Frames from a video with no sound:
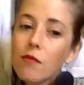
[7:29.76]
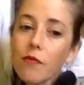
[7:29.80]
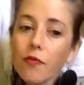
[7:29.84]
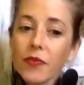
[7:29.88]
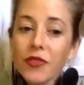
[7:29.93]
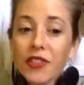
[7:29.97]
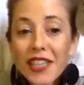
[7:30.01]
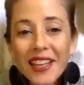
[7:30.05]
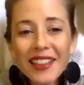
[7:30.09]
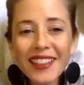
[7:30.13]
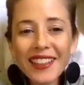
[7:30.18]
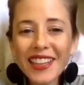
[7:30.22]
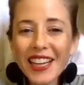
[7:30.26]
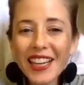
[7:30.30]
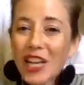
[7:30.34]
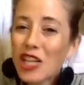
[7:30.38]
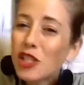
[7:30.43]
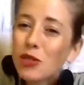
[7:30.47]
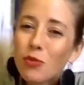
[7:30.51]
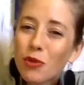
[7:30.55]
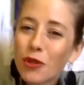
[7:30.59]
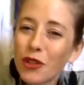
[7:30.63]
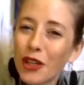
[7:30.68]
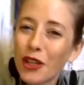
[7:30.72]
daily
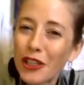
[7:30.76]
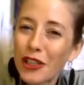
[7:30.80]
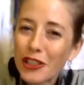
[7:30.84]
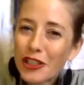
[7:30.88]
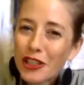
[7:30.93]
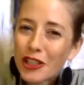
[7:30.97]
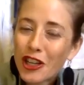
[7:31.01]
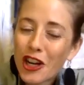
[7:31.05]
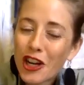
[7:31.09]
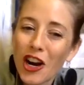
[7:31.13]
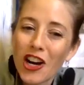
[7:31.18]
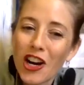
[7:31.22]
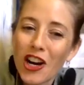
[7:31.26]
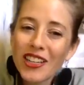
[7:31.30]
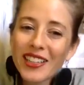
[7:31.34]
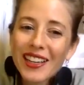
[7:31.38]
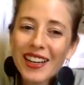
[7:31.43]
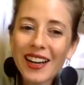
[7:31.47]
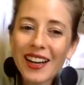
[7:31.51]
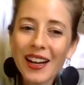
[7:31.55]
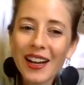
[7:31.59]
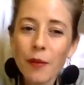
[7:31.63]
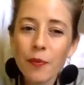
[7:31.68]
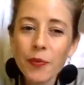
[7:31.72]
inspiration card
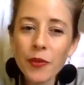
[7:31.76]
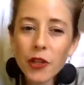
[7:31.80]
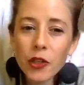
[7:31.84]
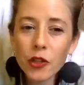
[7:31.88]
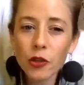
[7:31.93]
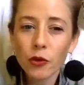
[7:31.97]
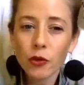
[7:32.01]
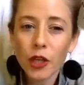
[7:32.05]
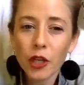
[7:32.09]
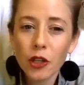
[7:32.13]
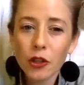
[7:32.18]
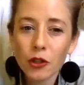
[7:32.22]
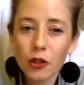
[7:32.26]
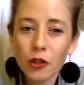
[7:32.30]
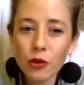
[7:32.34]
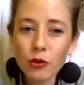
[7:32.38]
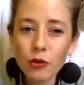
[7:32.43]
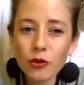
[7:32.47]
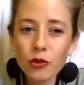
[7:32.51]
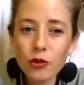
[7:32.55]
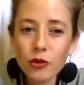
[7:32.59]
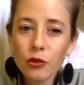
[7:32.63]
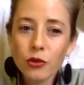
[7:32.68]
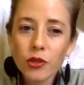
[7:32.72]
that you can
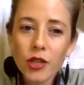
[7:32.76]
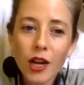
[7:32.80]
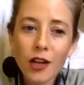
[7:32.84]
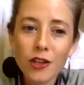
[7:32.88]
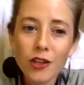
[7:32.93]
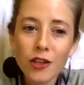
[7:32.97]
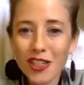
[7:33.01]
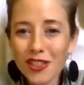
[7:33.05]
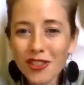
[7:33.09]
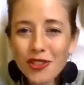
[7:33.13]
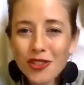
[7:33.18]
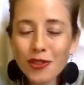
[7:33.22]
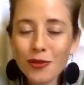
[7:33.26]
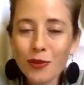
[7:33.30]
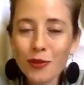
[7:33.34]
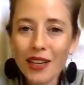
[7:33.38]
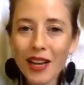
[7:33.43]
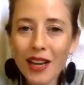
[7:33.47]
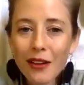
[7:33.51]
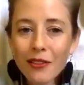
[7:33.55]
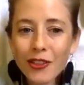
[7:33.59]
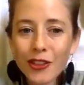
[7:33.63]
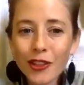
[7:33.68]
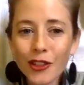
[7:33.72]
use to touch into
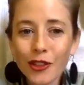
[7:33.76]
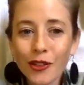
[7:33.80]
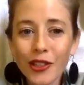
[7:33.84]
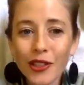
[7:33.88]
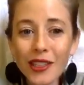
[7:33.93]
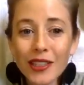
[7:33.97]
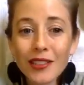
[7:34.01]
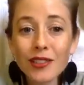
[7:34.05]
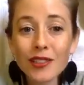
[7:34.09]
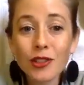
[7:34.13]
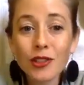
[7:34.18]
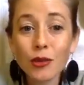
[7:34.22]
whatever it is